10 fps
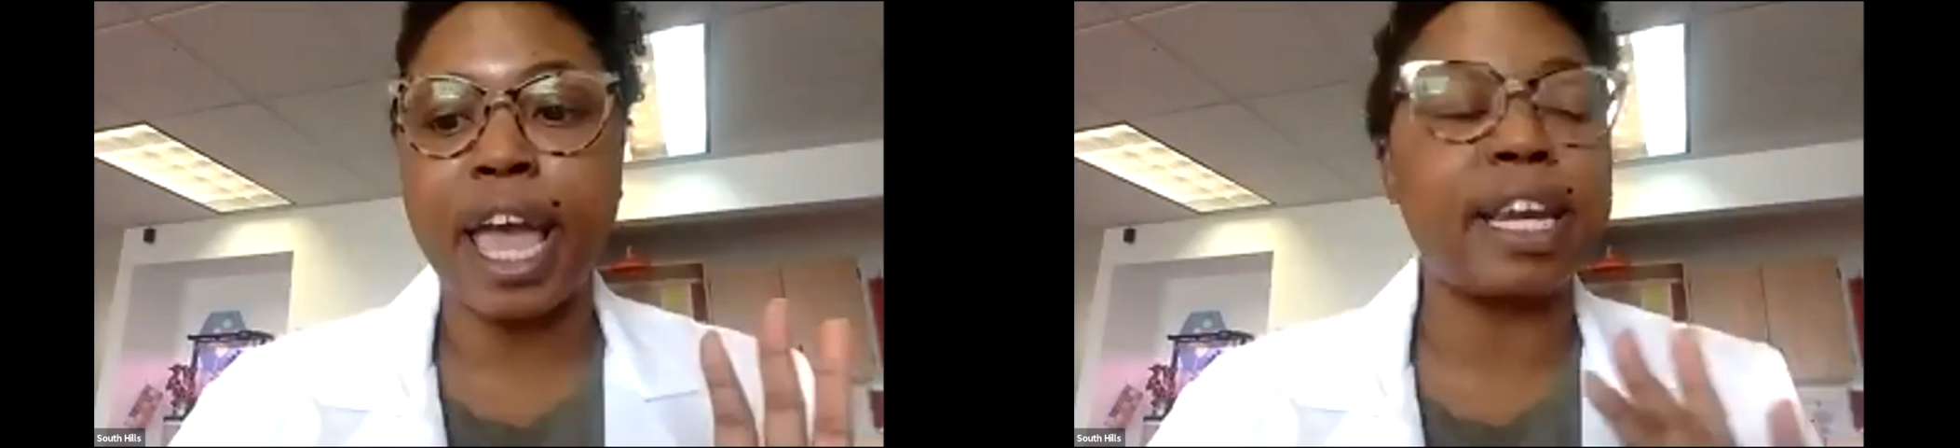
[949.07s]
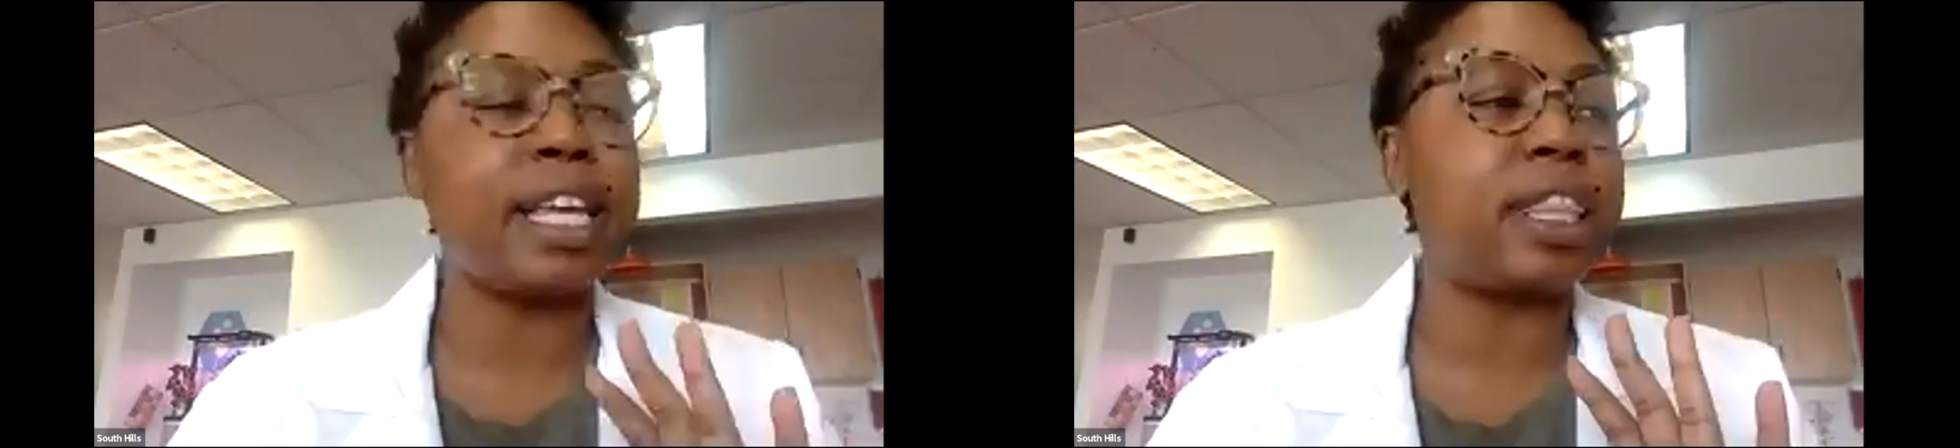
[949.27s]

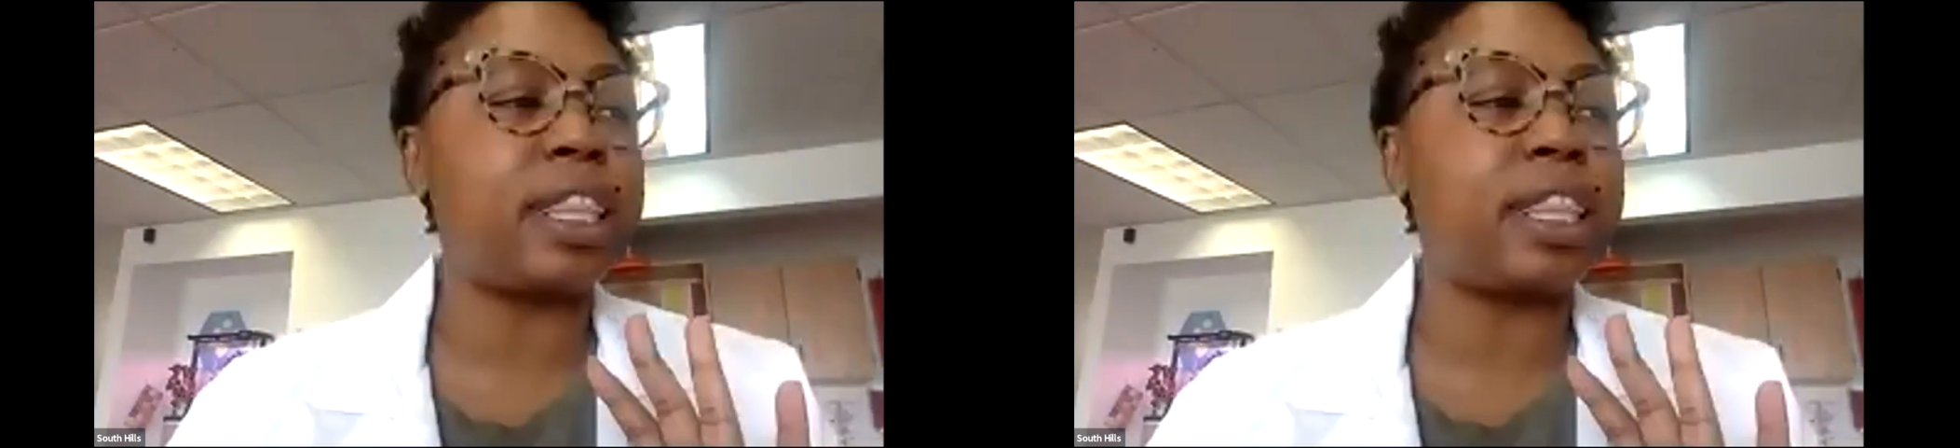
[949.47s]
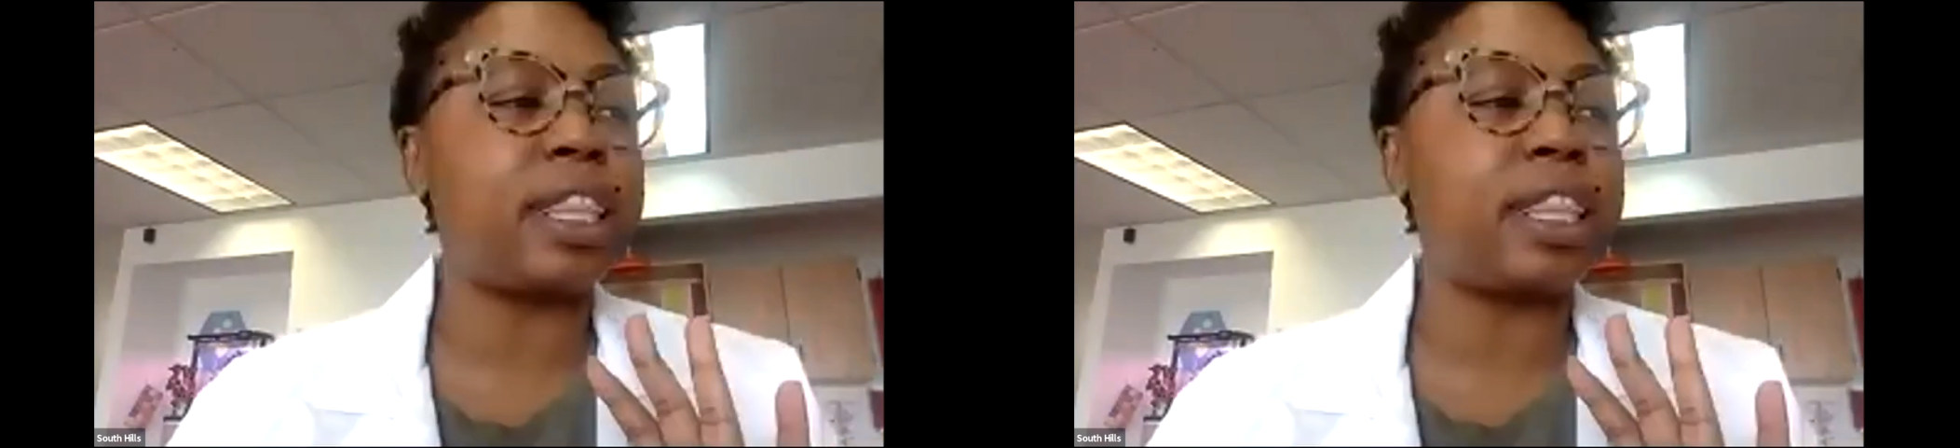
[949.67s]

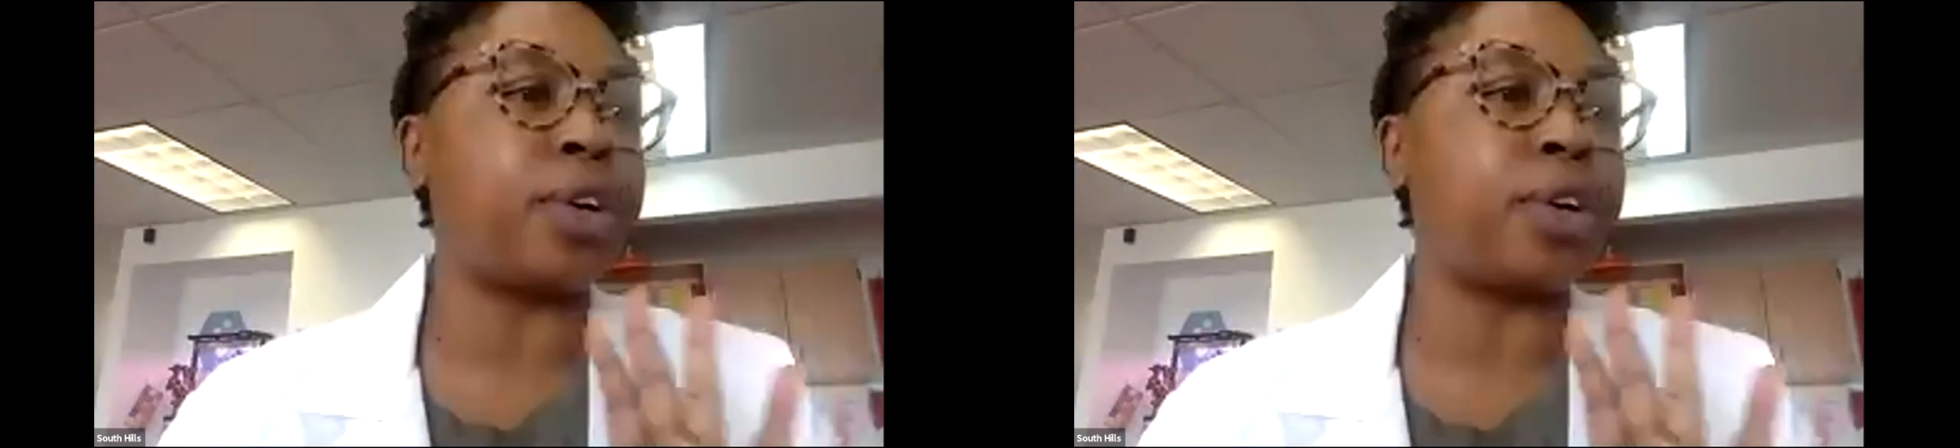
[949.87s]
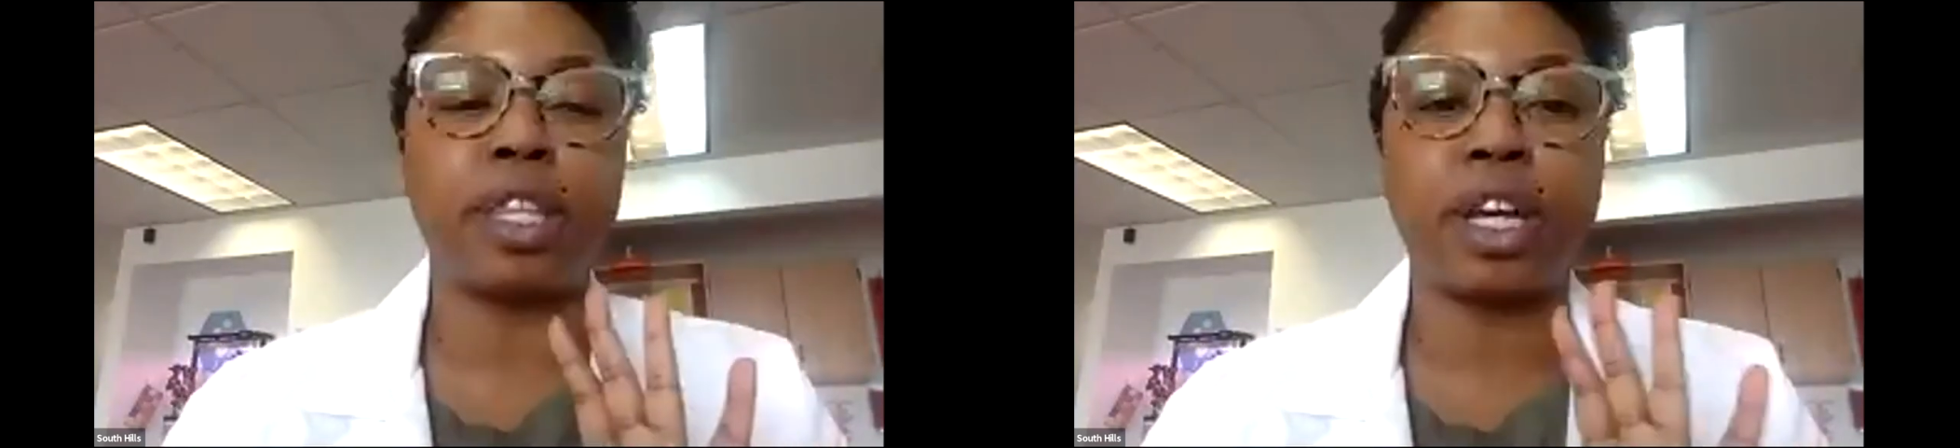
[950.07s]
anything
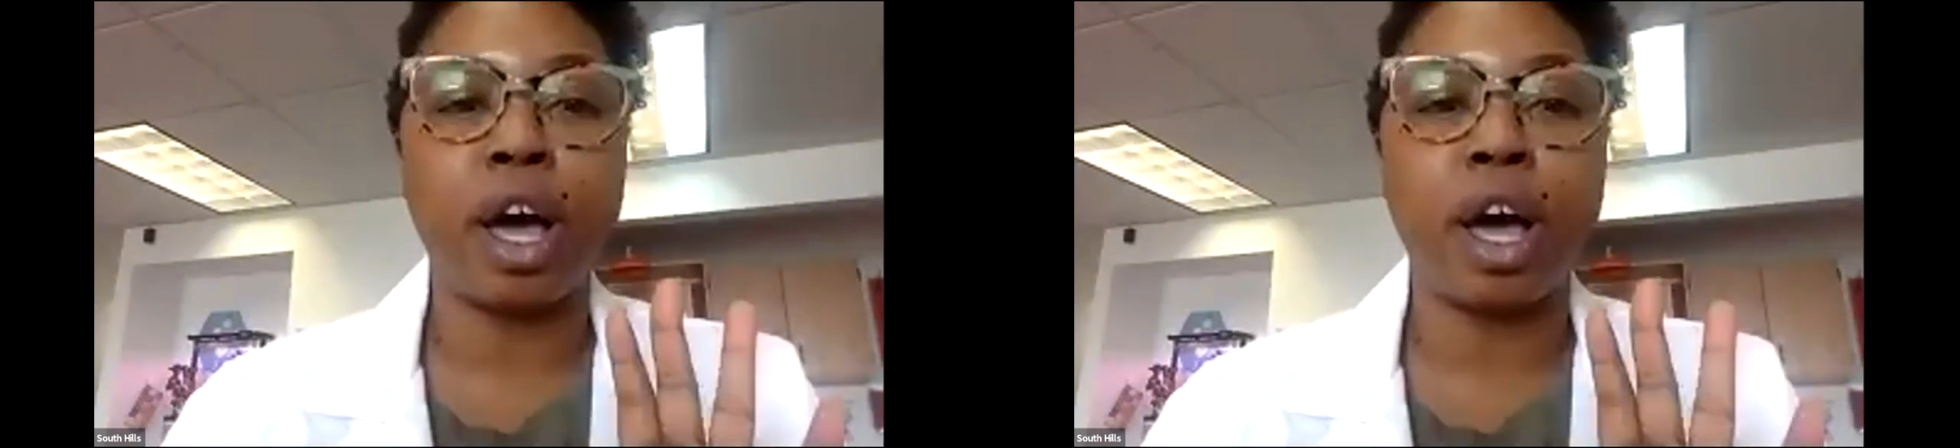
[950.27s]
other than the